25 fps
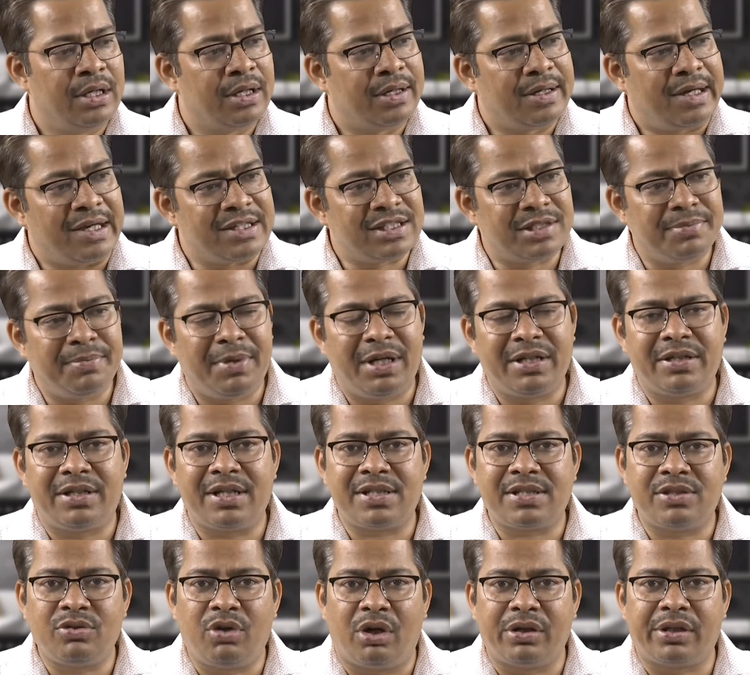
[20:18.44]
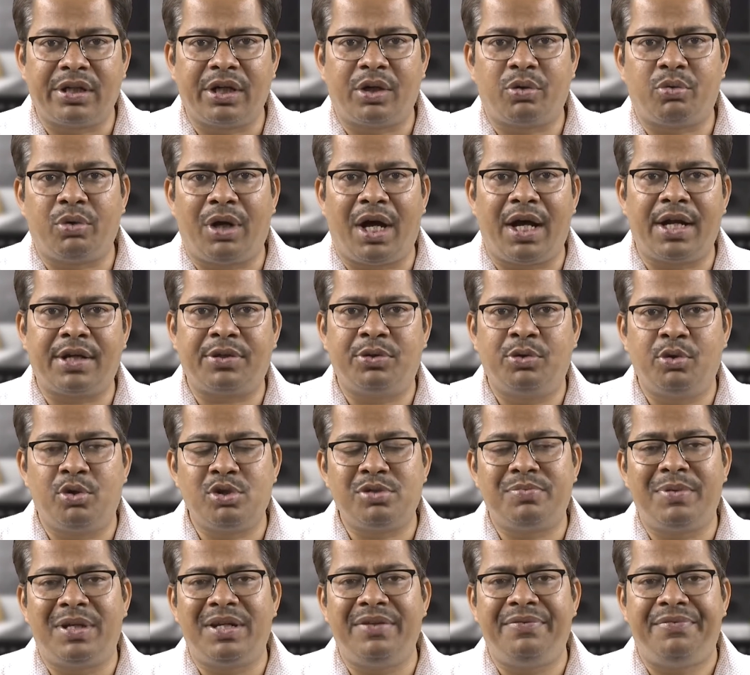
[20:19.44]
Customer does not require those
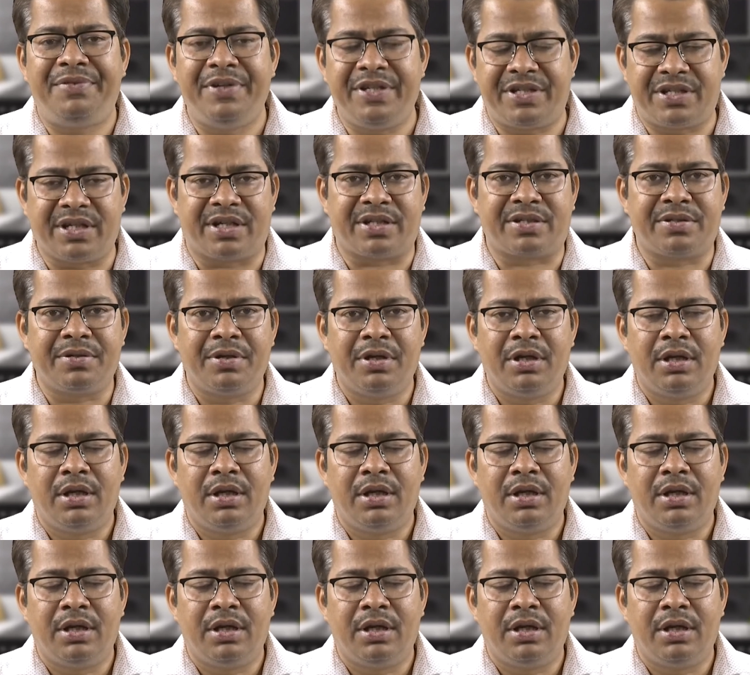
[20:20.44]
many features.